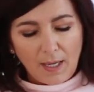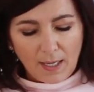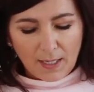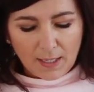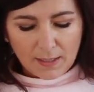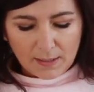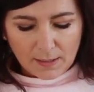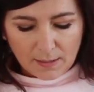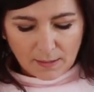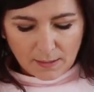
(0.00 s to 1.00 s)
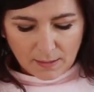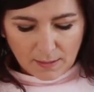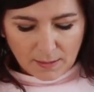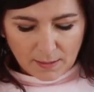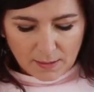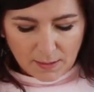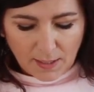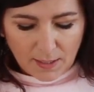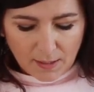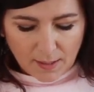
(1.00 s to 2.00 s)
and
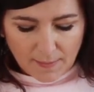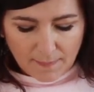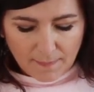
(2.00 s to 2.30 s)
tie a knot.